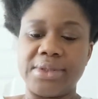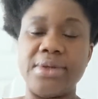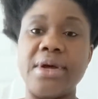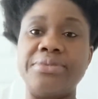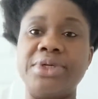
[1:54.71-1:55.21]

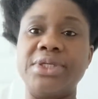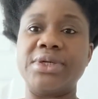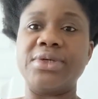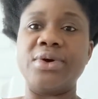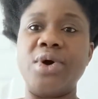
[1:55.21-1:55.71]
so I'm
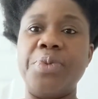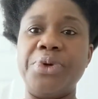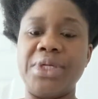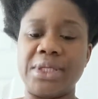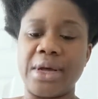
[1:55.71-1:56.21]
just gonna
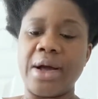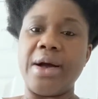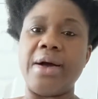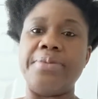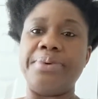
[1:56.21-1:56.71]
open it
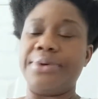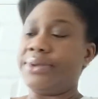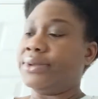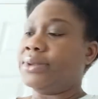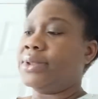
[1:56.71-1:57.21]
up
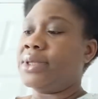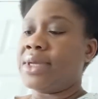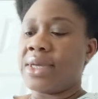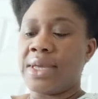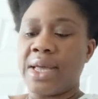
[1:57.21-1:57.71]

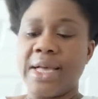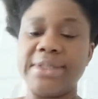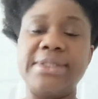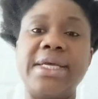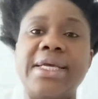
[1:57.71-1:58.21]

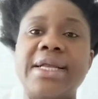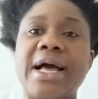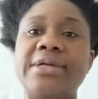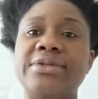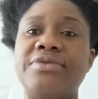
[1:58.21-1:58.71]
and take it
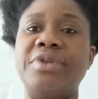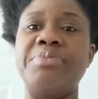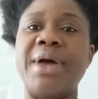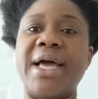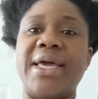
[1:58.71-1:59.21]
out of the
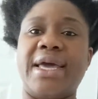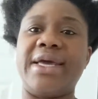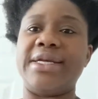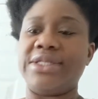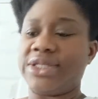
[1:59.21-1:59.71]

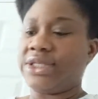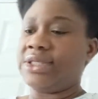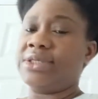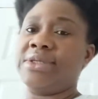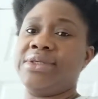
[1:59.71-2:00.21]
package,
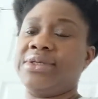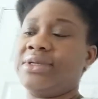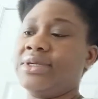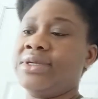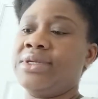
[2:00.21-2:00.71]

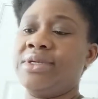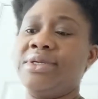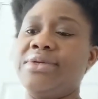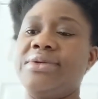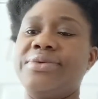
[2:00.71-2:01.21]

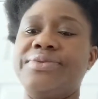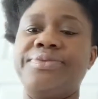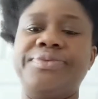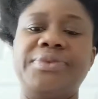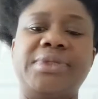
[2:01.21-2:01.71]
you know,
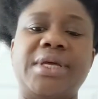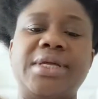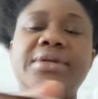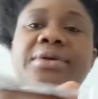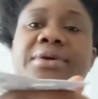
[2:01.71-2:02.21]

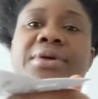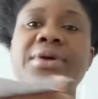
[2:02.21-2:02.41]
then